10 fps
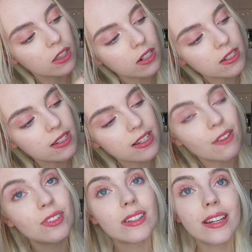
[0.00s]
There's
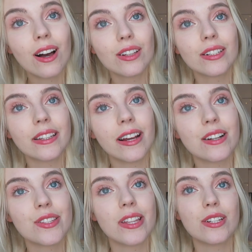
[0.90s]
definitely color
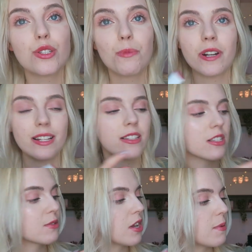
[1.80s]
there, so that is super nice. This
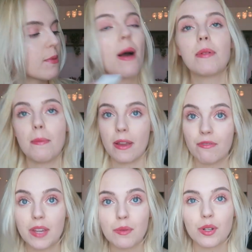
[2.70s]
is gonna be probably my
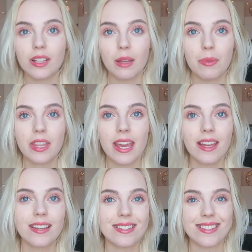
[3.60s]
favorite lip
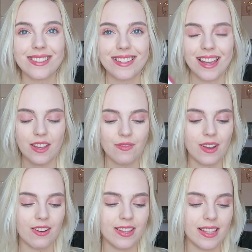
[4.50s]
thing because this is like
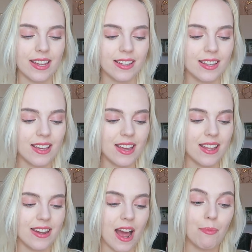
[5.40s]
very like
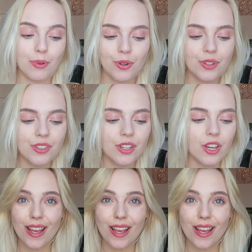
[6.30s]
not bold.